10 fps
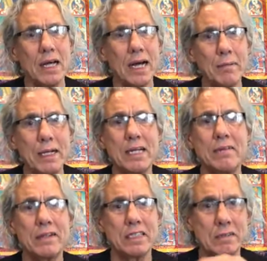How many of
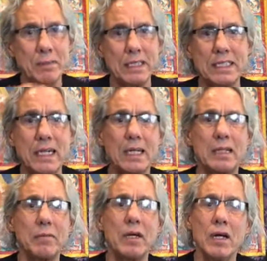us have spent
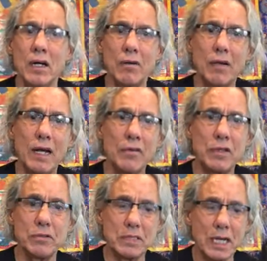time around
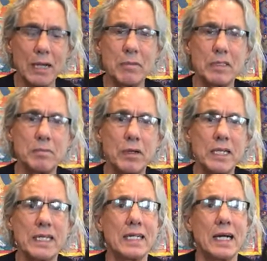those timeless
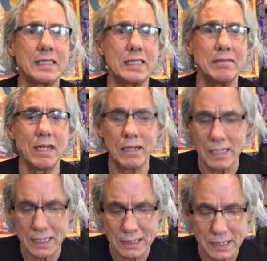burning ghats in
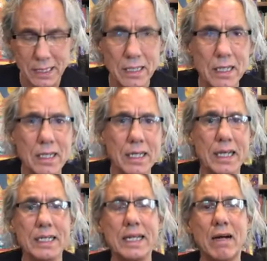Varanasi,
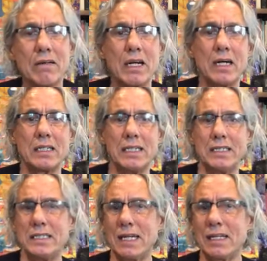in Calcutta,
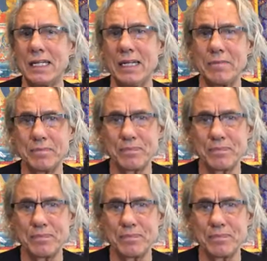in Delhi,